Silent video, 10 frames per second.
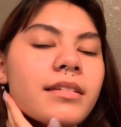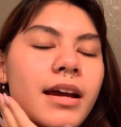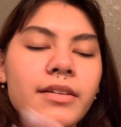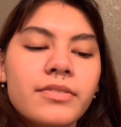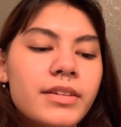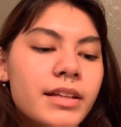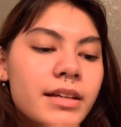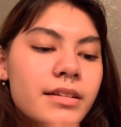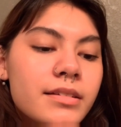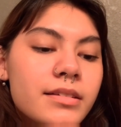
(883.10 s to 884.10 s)
I feel
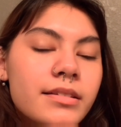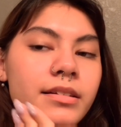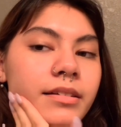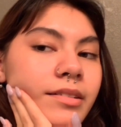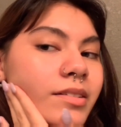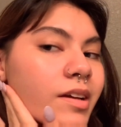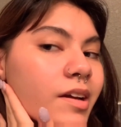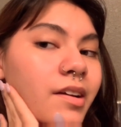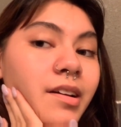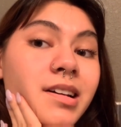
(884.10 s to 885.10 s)
like it's not,
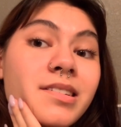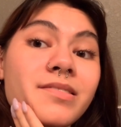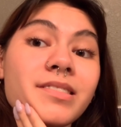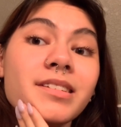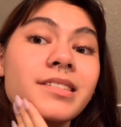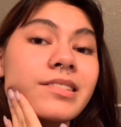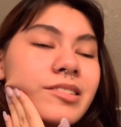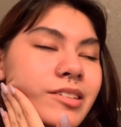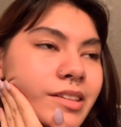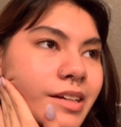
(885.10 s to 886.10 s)
I feel like it's not